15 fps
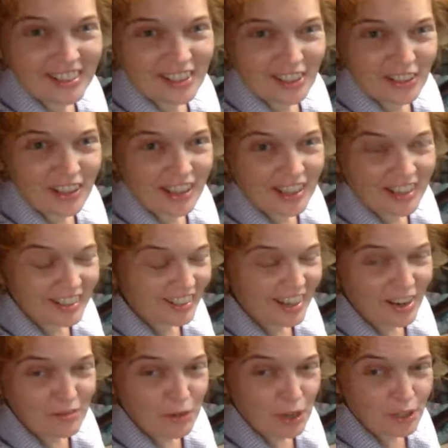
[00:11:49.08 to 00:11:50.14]
Okay,
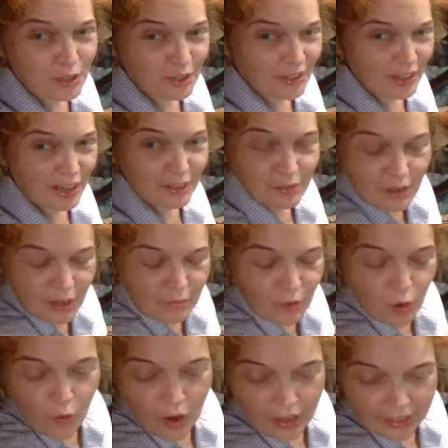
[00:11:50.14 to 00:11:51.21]
I'm
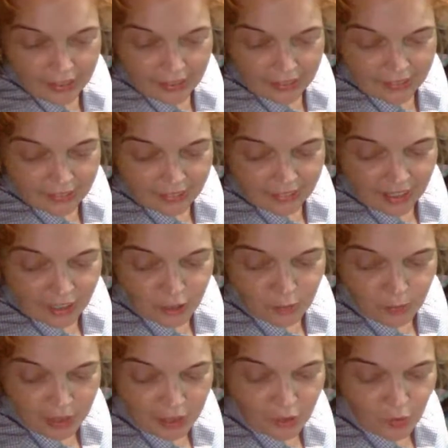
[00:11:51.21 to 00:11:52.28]
quiet. I
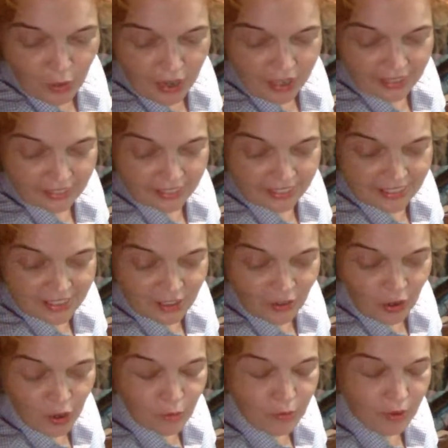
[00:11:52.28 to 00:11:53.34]
speak quietly, so I
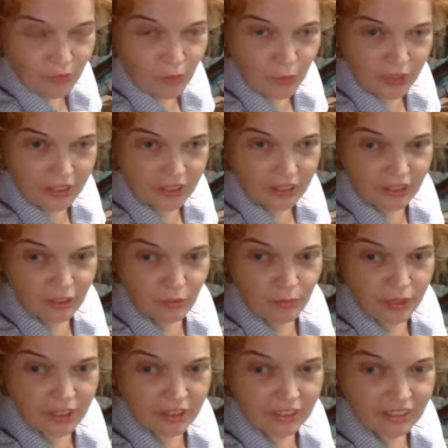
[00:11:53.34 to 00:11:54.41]
hope everyone can hear
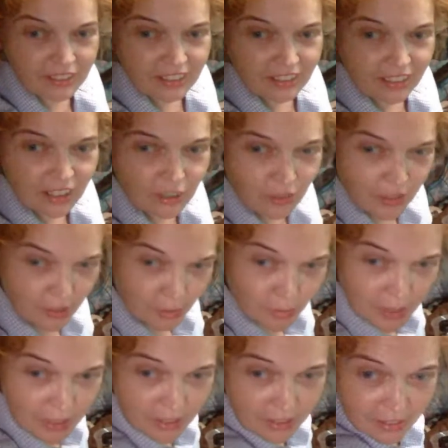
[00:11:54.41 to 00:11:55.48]
me. Can you hear
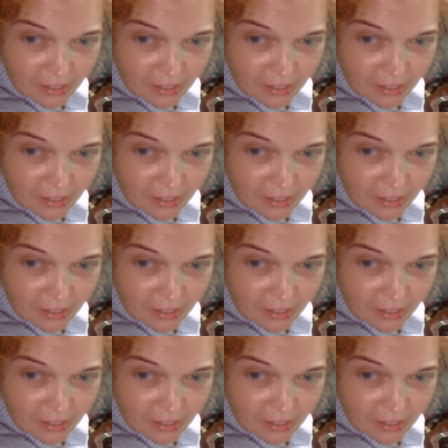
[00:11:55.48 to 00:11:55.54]
me?